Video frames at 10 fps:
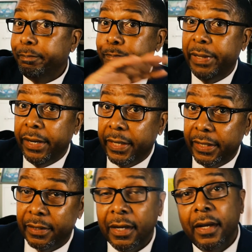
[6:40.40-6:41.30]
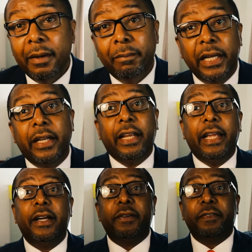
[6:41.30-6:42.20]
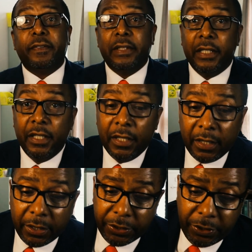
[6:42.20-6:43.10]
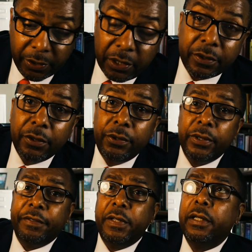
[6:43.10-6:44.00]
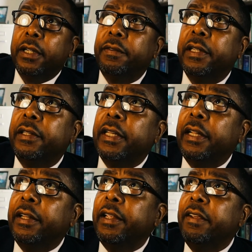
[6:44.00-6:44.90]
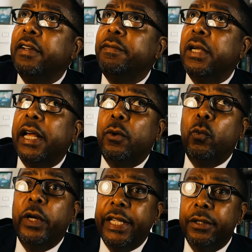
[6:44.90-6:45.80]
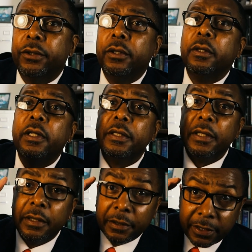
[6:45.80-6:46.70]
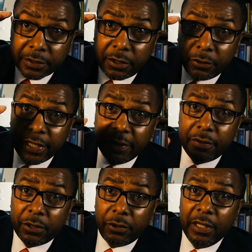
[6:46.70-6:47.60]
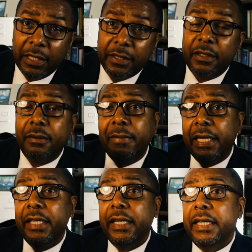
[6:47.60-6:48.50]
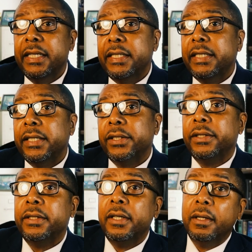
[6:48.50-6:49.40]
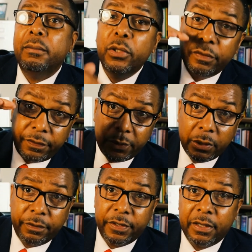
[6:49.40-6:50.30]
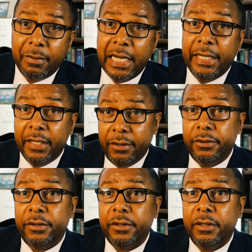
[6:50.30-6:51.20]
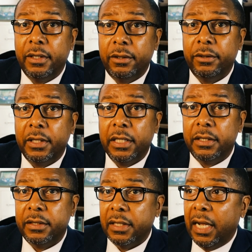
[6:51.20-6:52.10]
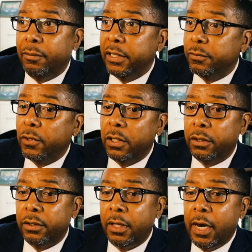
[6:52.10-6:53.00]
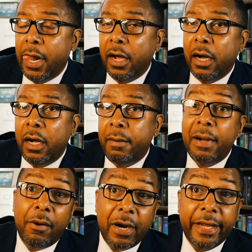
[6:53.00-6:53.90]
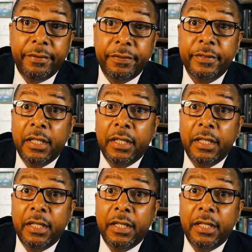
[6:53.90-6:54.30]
period. But if you don't do, even if you got a will, just do an inventory list to make it easier moving forward for somebody else, because I wouldn't want my wife,